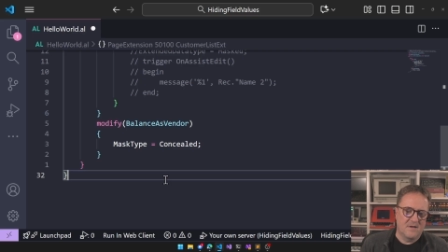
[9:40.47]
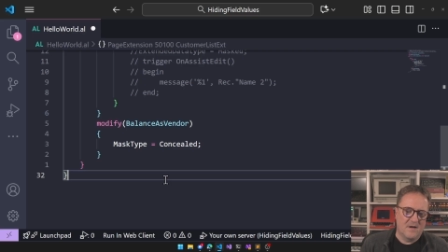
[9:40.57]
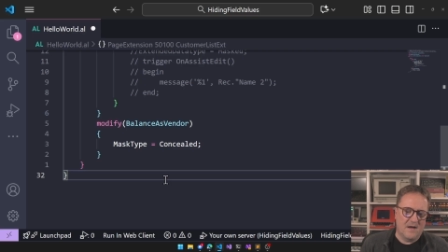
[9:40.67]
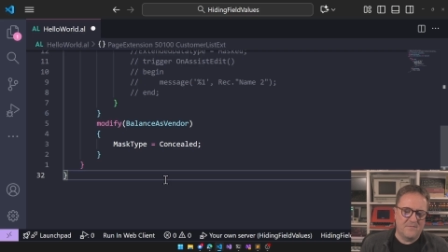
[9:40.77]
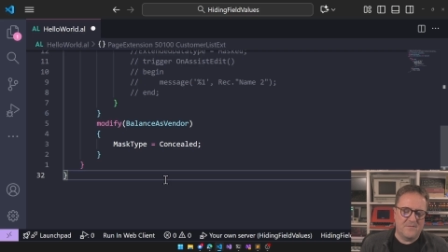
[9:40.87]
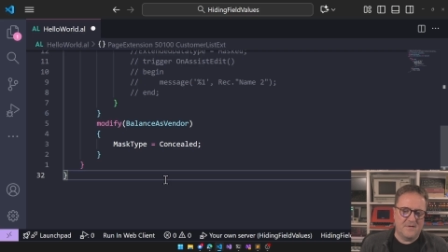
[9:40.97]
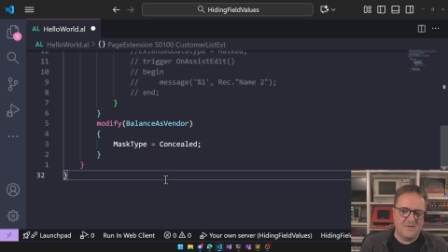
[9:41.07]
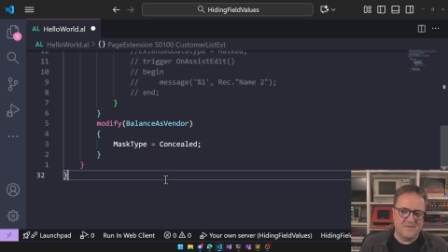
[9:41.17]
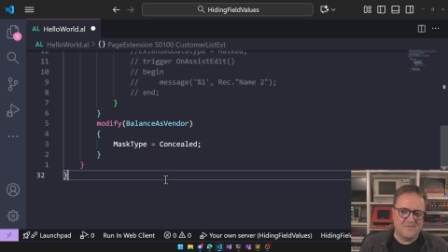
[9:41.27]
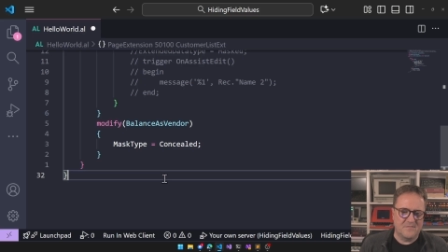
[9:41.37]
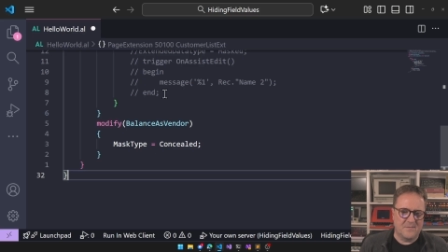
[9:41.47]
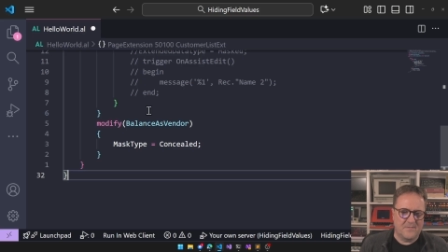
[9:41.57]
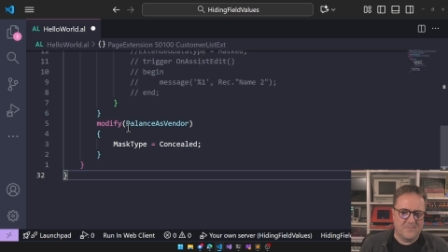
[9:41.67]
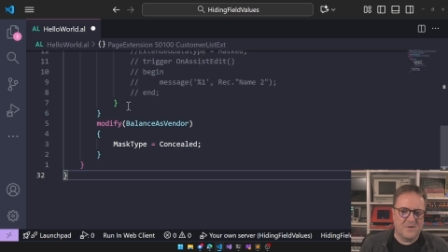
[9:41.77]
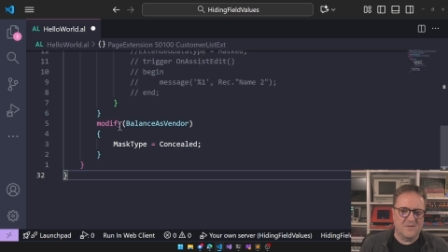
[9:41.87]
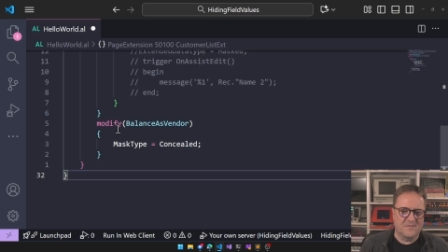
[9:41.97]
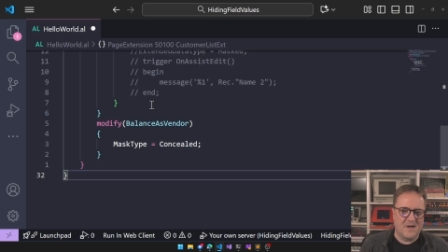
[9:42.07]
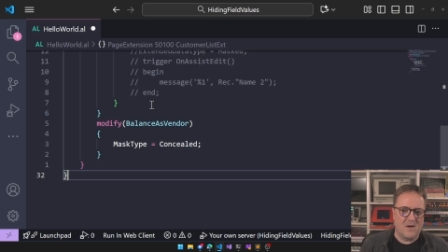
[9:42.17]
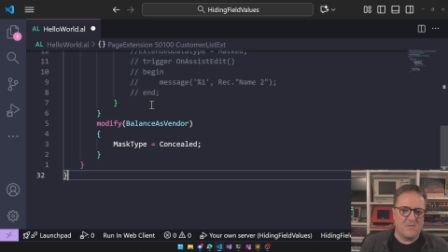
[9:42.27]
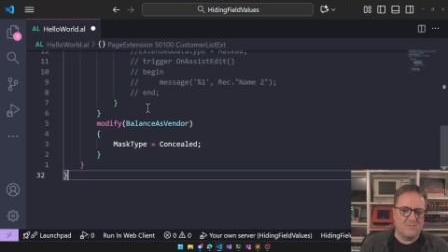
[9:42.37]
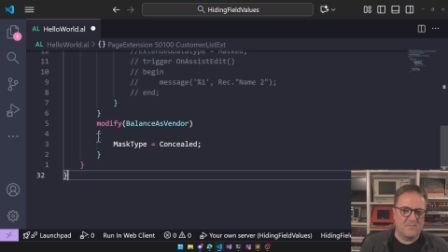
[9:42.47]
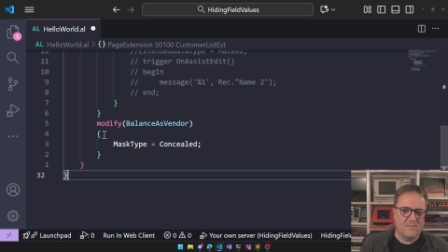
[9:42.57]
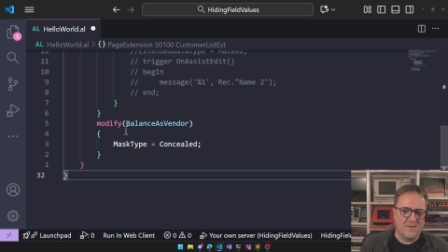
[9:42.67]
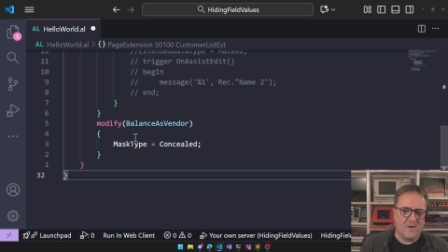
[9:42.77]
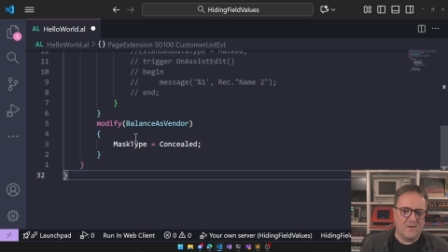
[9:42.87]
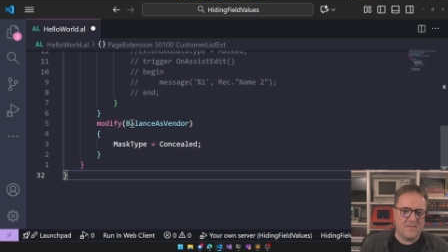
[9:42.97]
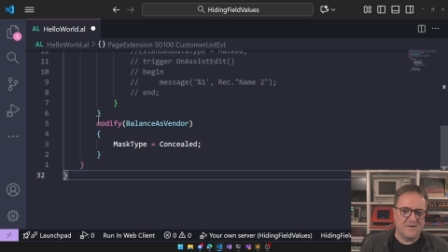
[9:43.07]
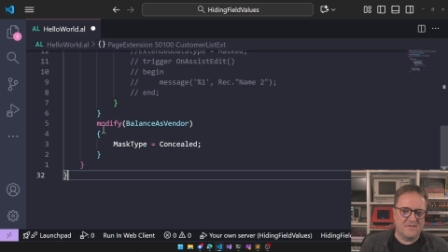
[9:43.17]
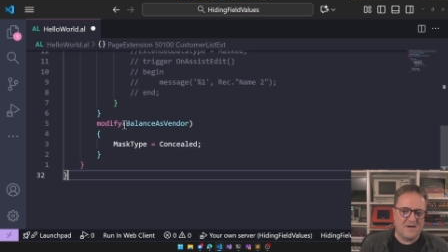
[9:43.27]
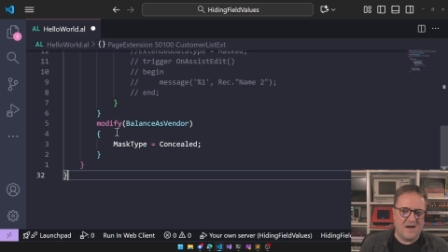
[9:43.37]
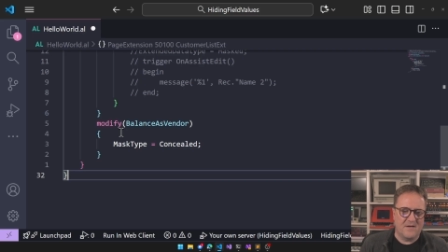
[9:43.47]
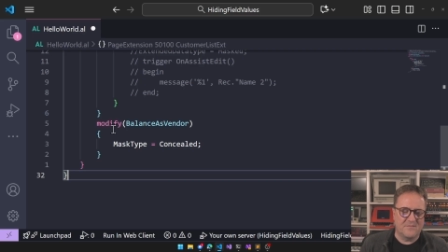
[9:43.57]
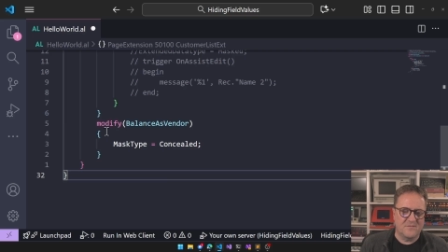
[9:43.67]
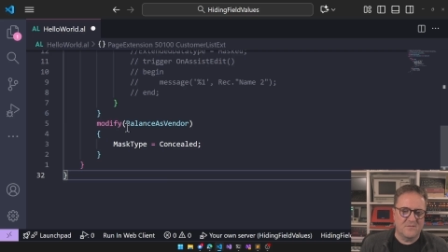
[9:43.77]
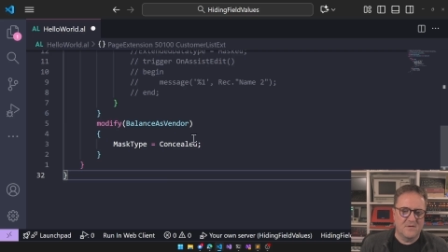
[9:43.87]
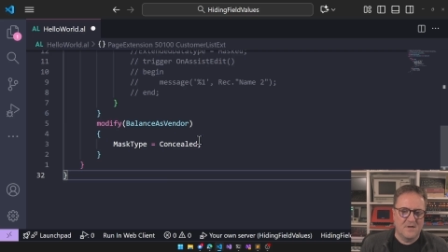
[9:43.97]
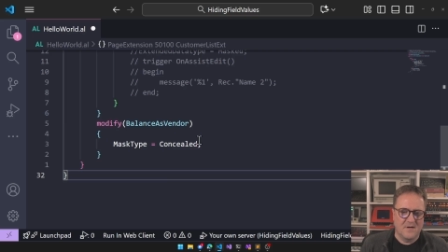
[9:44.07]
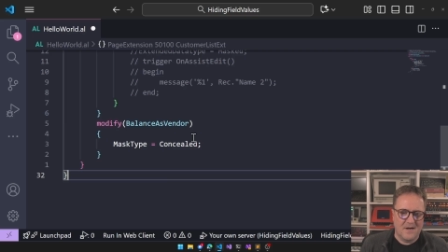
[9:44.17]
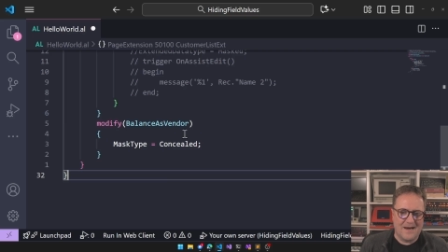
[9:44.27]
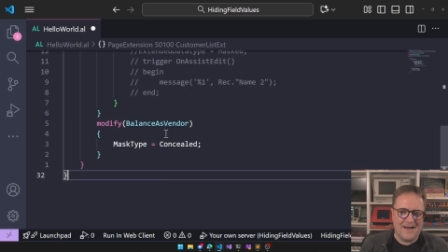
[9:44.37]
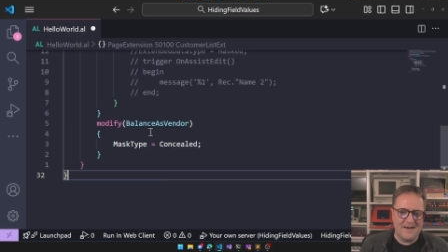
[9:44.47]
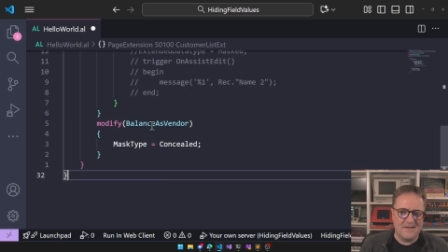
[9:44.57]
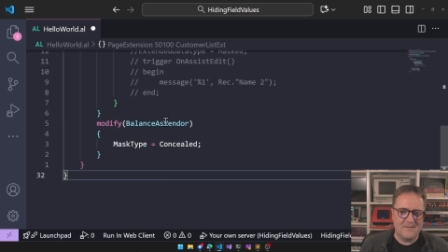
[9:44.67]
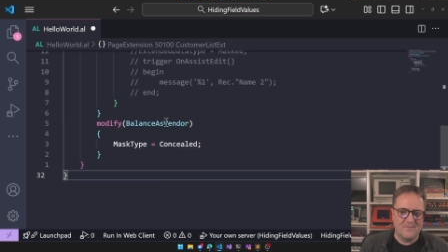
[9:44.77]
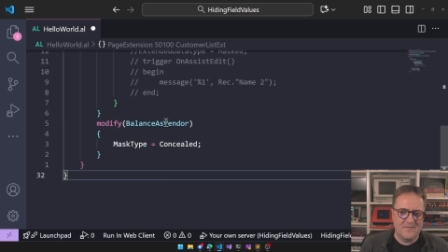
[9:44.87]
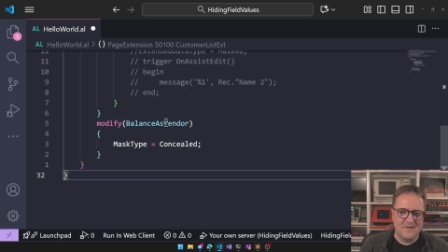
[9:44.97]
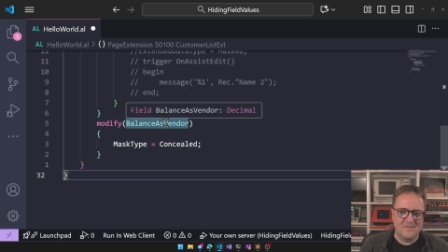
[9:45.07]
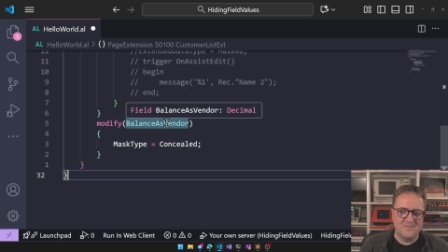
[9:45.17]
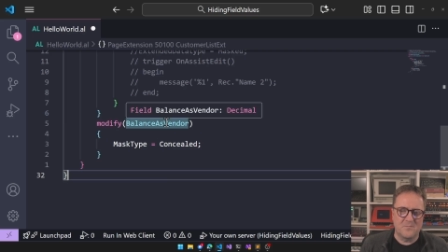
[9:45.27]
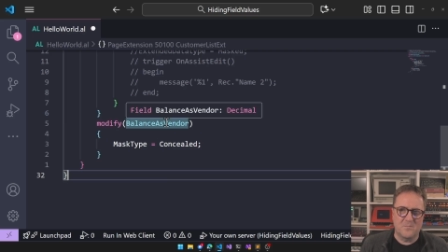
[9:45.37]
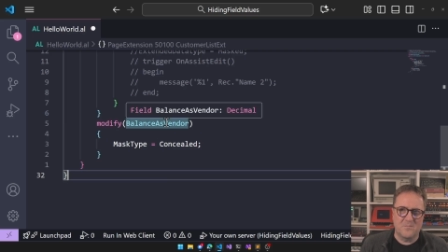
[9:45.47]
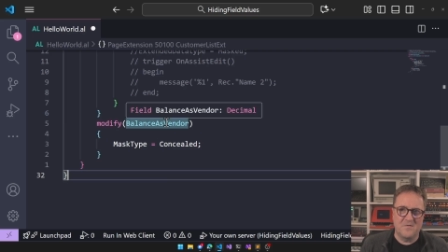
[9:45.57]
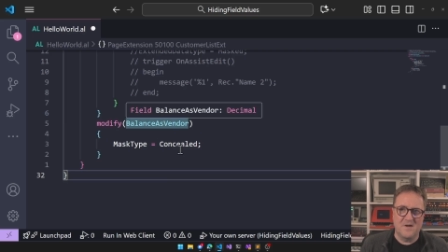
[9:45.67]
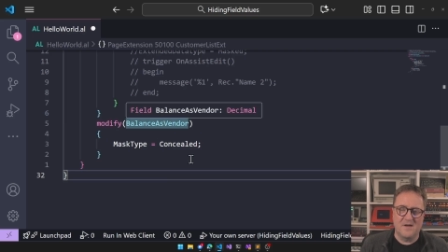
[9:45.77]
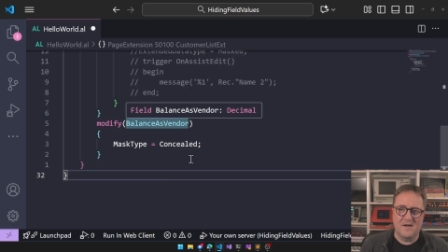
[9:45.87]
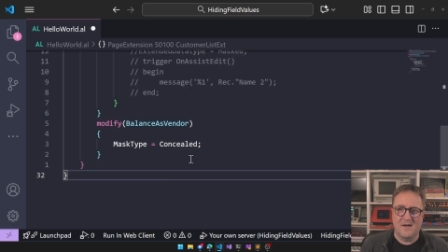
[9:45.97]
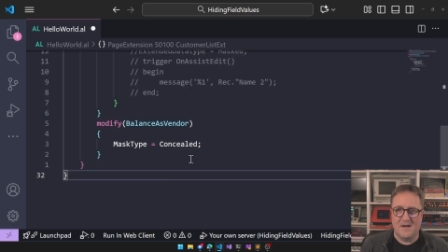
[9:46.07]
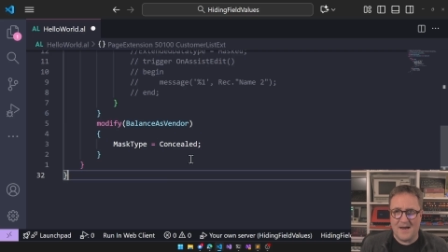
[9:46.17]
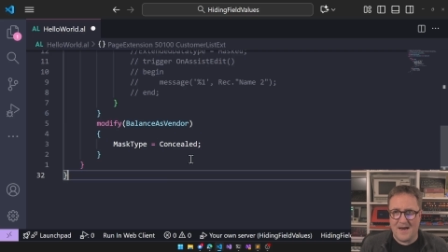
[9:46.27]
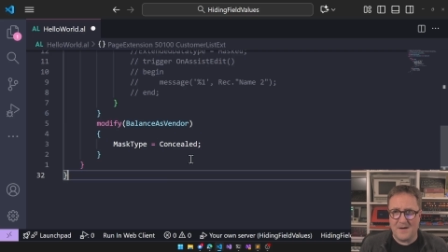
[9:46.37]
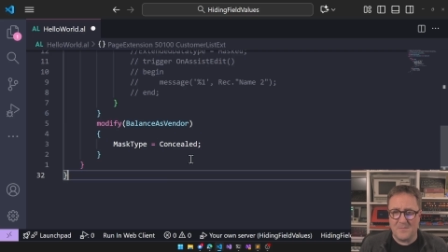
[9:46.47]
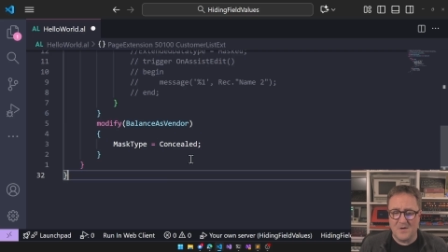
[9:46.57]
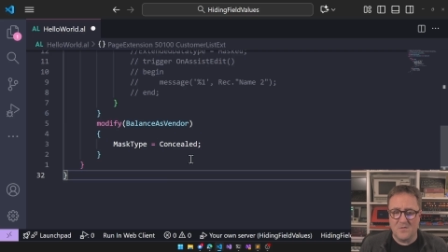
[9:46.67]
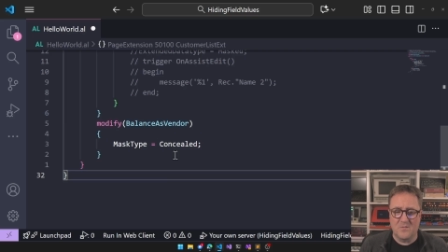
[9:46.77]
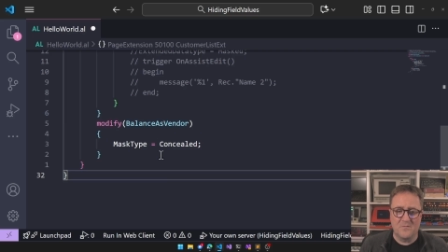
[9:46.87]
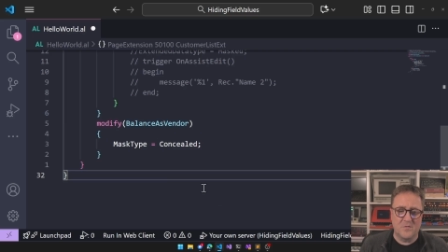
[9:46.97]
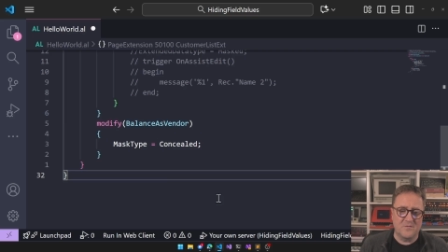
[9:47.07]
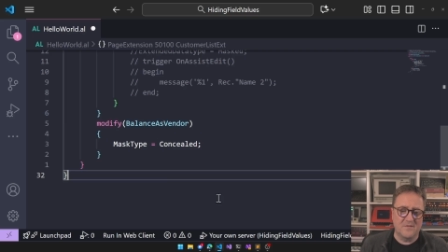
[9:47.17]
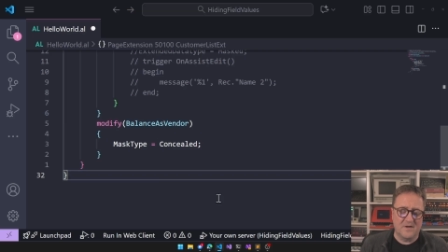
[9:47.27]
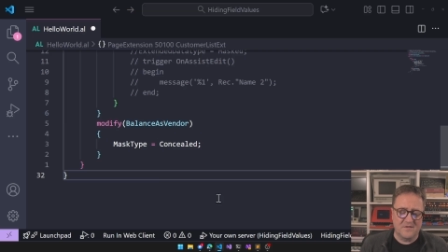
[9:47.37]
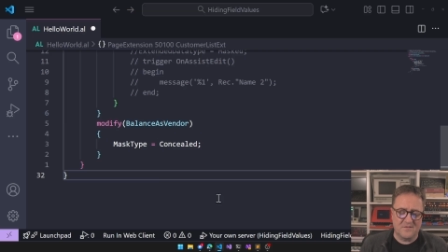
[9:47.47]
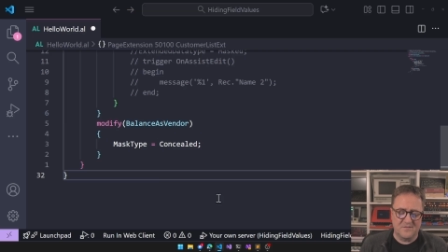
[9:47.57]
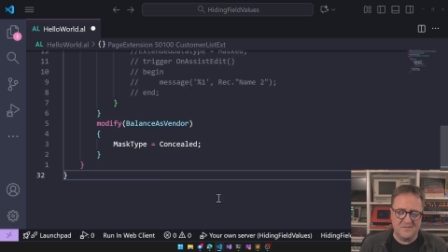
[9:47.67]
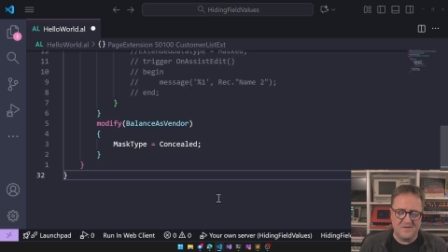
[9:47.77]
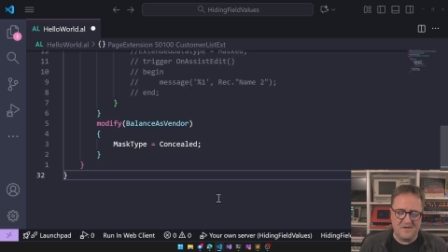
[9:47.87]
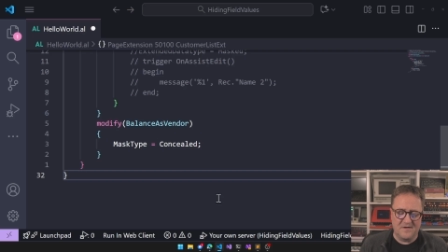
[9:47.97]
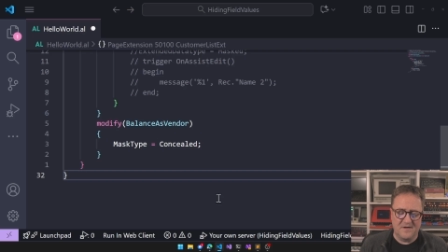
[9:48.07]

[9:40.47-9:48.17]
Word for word: I think this, because now otherwise I have to hide this field and then add my own version that is concealed.